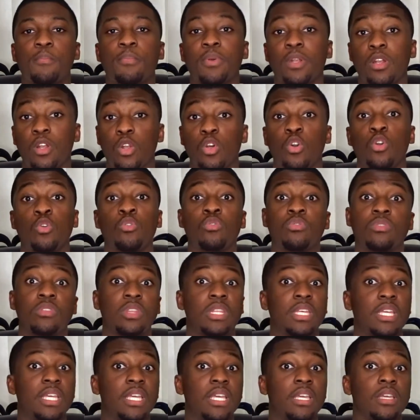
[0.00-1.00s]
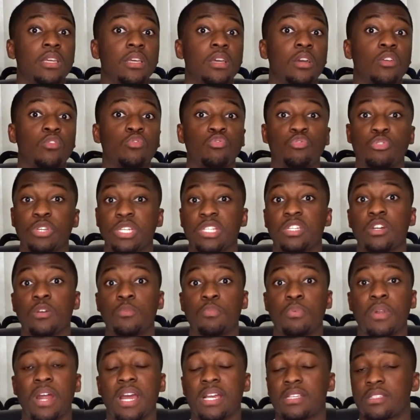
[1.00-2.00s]
below the retail
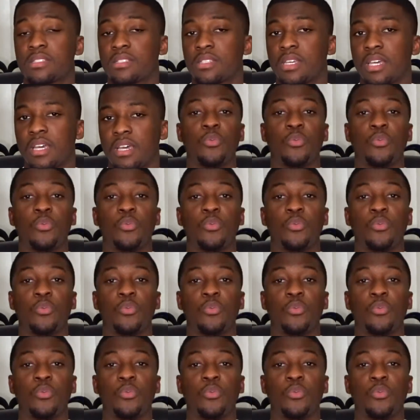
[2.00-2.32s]
price,